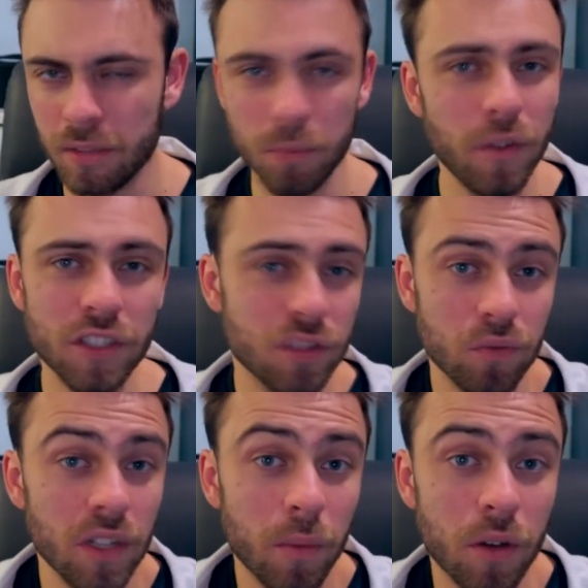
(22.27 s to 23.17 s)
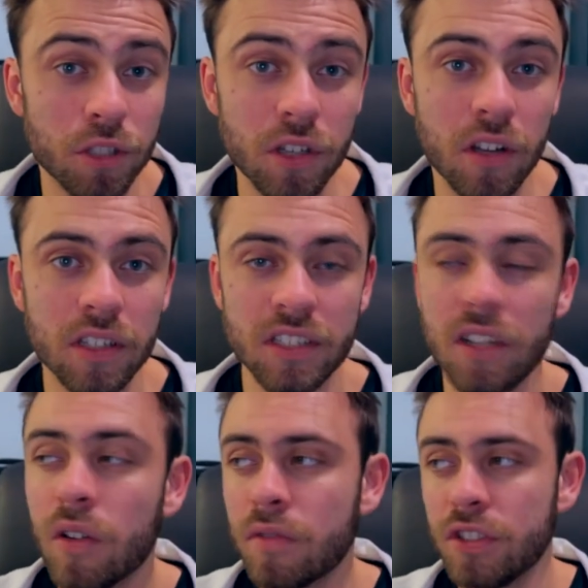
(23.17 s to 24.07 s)
movie's just really well shot. There's a
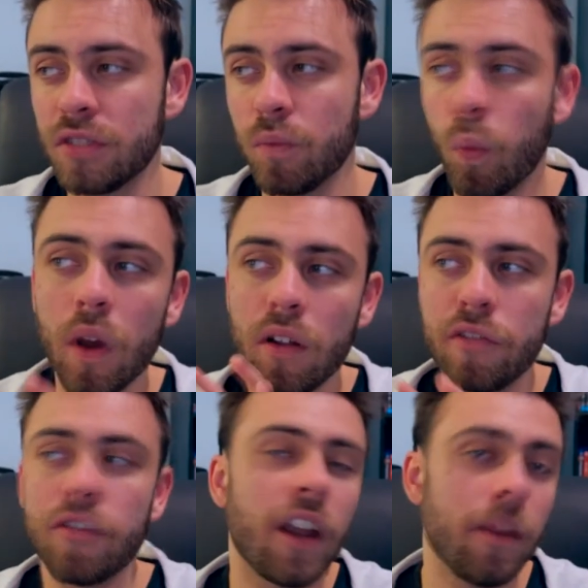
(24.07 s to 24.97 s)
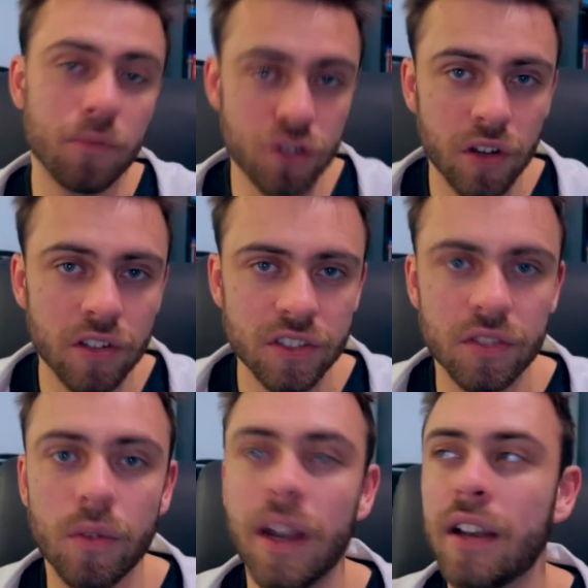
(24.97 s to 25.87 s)
lot of just well framed shots
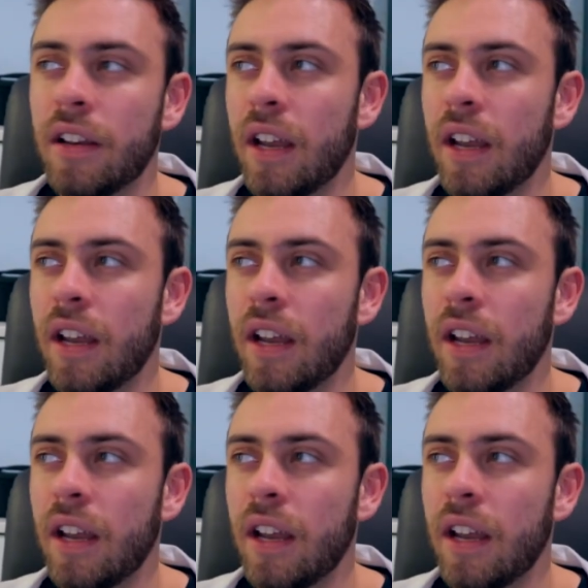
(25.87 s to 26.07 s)
throughout it,